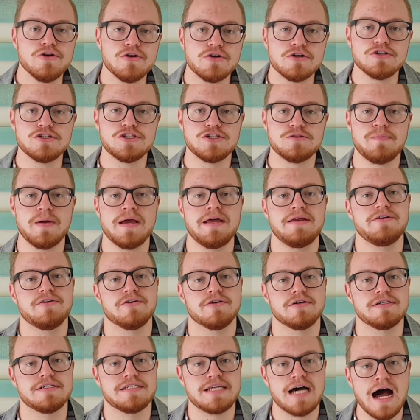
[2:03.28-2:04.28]
You could spend
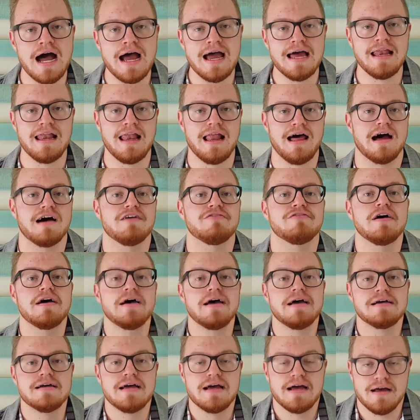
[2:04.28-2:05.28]
your entire life
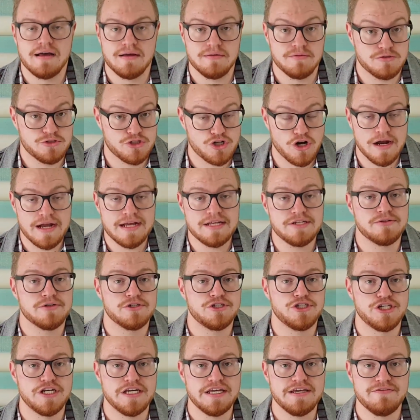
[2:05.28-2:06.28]
trying
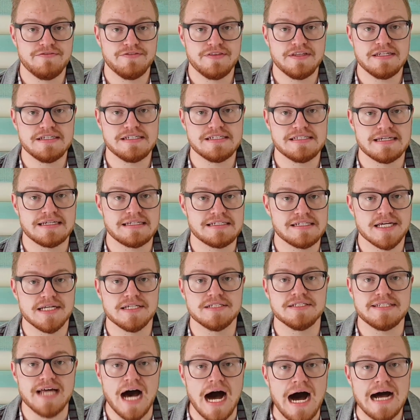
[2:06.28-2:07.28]
to achieve these things
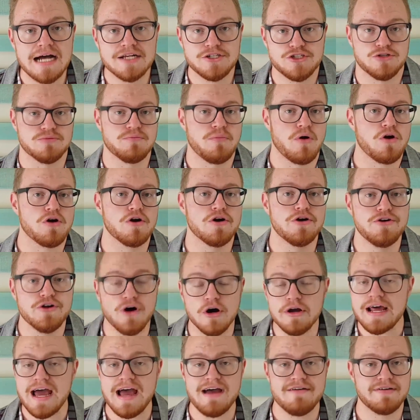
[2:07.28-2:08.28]
and die tomorrow
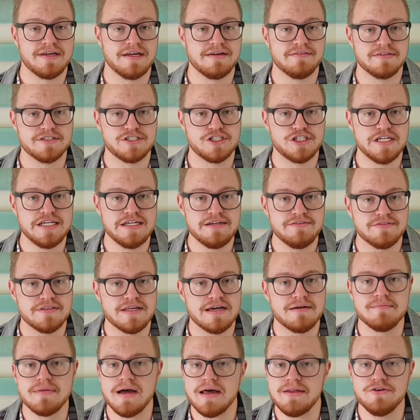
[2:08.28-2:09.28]
not having have achieved
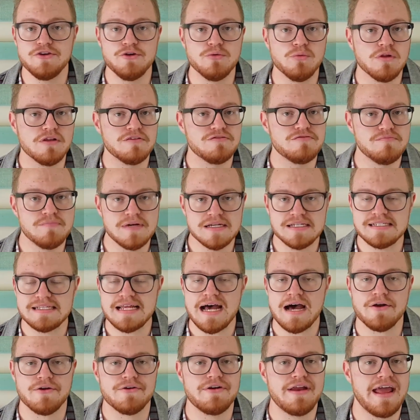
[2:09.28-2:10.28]
them and you will have
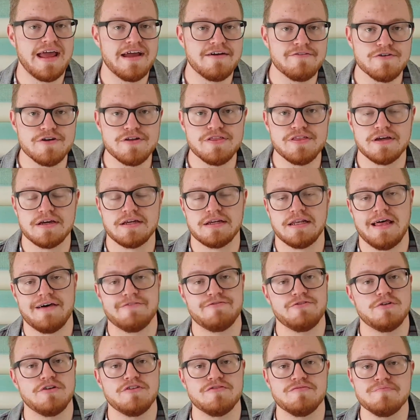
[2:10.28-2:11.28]
missed out on everything in
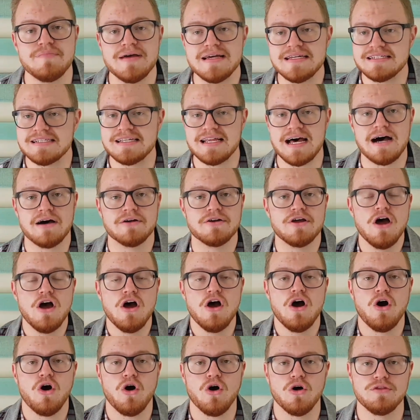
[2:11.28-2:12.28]
life you'll have missed out
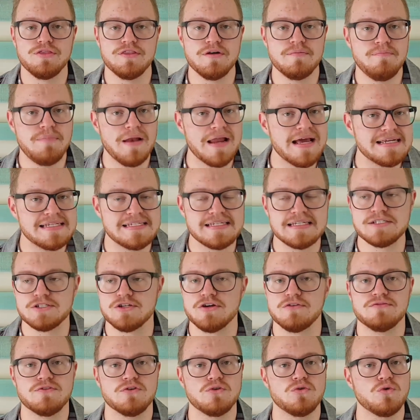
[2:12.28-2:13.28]
on the
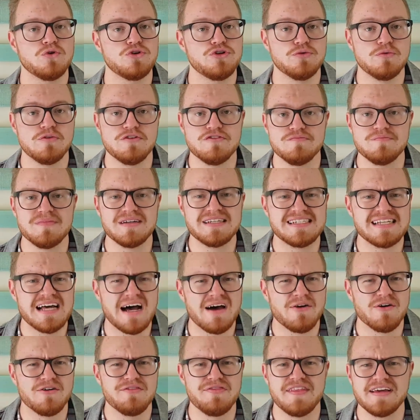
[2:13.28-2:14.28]
blessings of the lord you will have missed
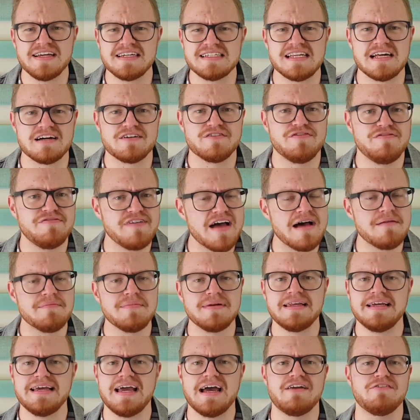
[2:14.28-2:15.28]
out on things like
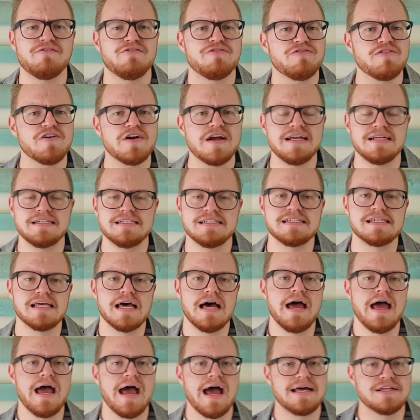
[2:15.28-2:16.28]
family and friends
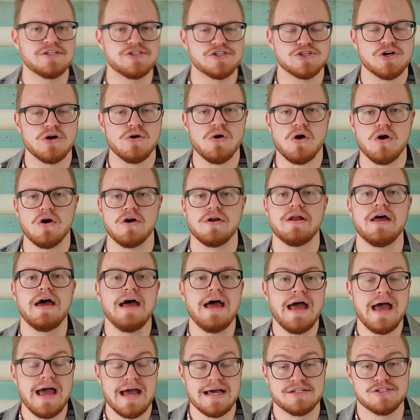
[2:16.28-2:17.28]
and so on
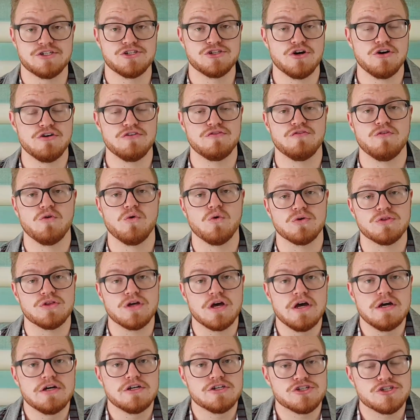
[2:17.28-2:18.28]
and so
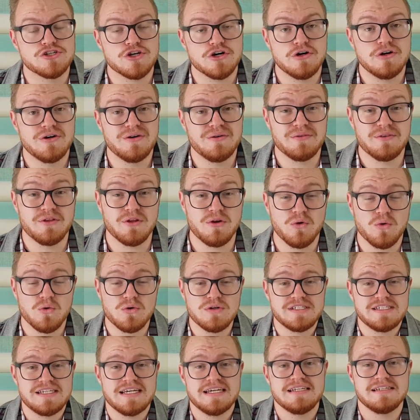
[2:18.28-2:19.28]
forth so the
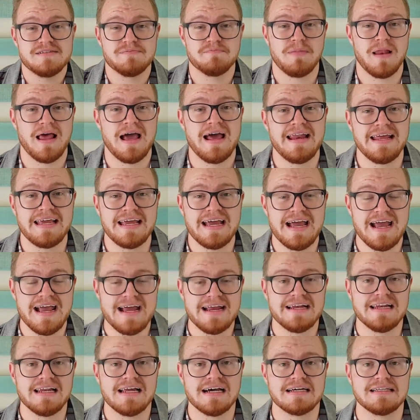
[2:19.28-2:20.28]
lord says planning
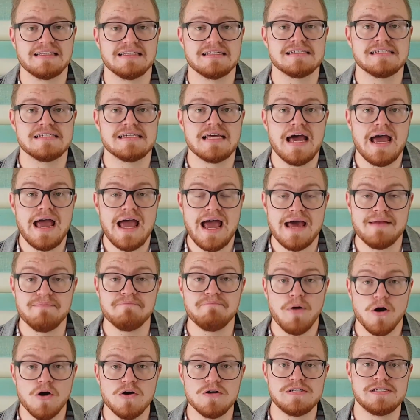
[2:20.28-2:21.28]
ahead like this
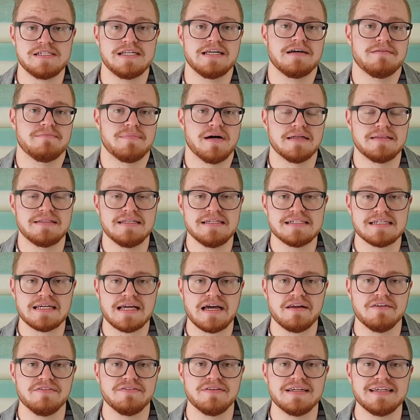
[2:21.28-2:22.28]
and boasting about these
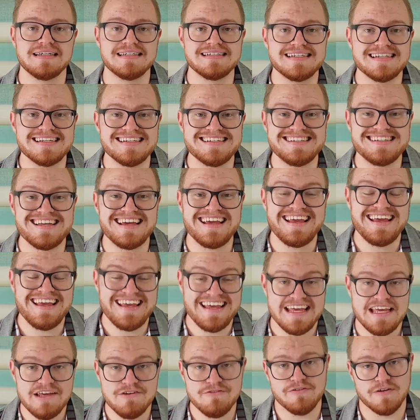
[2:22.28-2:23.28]
kind of things is
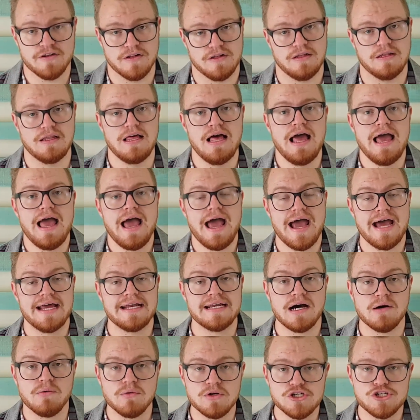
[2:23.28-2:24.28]
evil
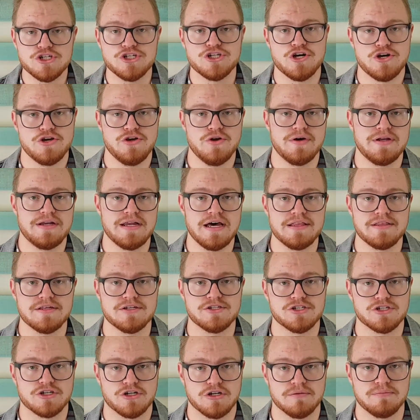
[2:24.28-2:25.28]
and i want to show you
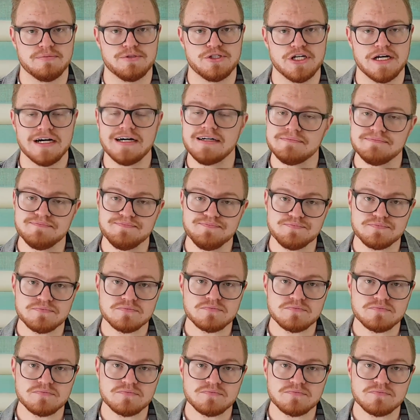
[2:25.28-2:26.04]
another scripture